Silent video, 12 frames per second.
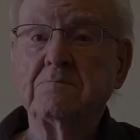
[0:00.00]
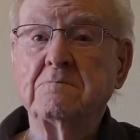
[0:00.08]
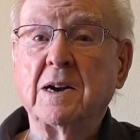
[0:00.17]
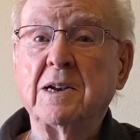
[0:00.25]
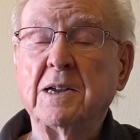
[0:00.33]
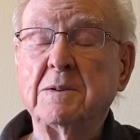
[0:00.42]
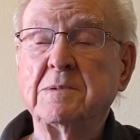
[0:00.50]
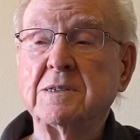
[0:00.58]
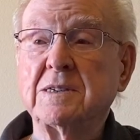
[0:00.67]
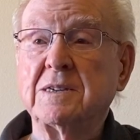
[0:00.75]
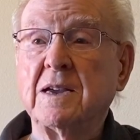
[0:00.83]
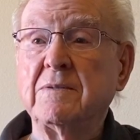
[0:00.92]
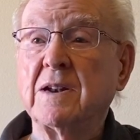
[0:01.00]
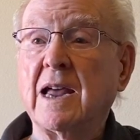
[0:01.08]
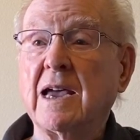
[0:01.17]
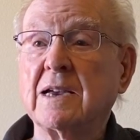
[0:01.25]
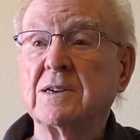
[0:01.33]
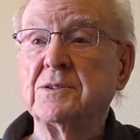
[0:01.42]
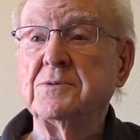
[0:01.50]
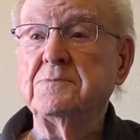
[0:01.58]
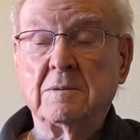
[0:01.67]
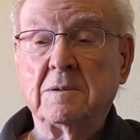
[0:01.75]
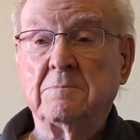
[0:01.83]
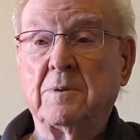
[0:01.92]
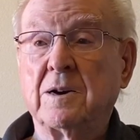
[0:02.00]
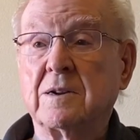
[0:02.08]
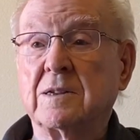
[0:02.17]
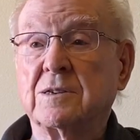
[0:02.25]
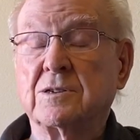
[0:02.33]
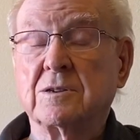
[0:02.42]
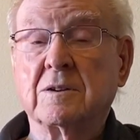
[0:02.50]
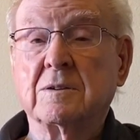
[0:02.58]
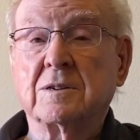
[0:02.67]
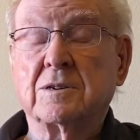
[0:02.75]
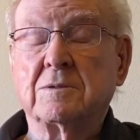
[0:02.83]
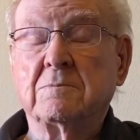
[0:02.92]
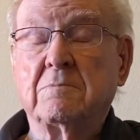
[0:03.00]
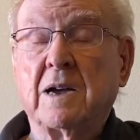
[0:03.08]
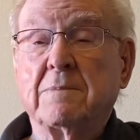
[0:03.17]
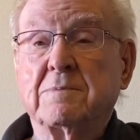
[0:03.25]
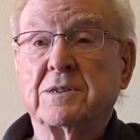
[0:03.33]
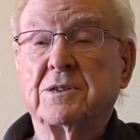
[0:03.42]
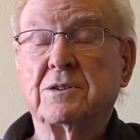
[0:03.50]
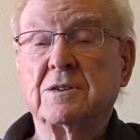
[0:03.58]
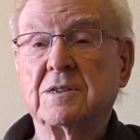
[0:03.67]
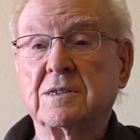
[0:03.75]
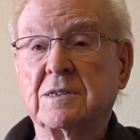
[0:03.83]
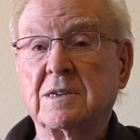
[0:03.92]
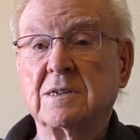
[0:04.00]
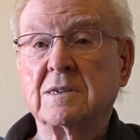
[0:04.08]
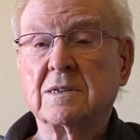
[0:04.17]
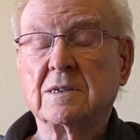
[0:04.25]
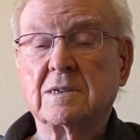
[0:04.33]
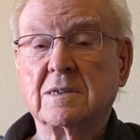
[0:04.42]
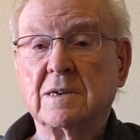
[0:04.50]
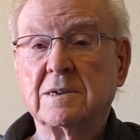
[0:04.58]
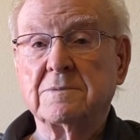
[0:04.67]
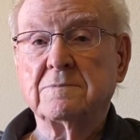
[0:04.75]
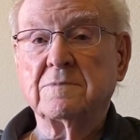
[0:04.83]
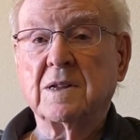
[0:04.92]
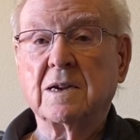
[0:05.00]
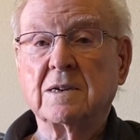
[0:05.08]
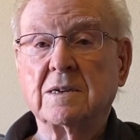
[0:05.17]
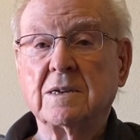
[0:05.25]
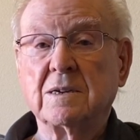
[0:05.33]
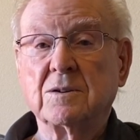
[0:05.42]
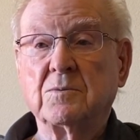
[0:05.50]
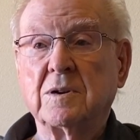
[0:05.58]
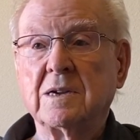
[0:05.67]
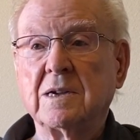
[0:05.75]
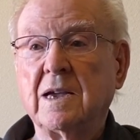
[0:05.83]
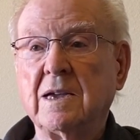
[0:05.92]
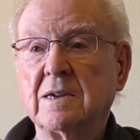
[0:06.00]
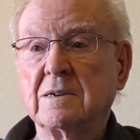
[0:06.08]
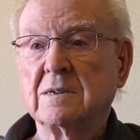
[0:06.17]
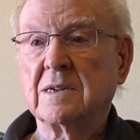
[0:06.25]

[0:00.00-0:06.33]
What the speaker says: My name is David Agnew. I'm part of the Baptist Church since 1928.